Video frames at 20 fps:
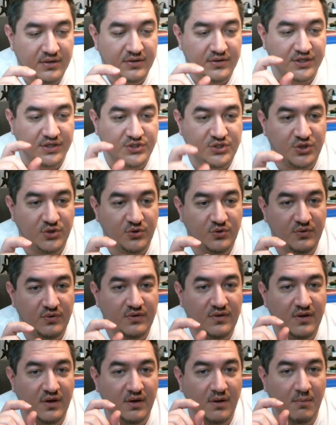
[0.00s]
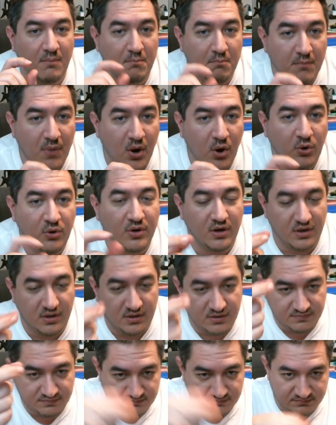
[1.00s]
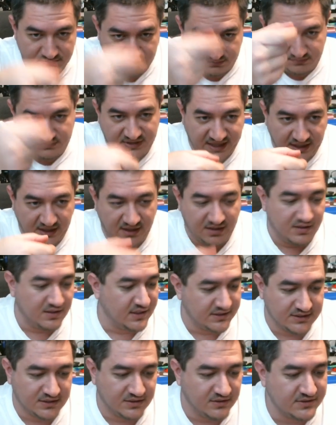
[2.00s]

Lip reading: toothed motor gear, because it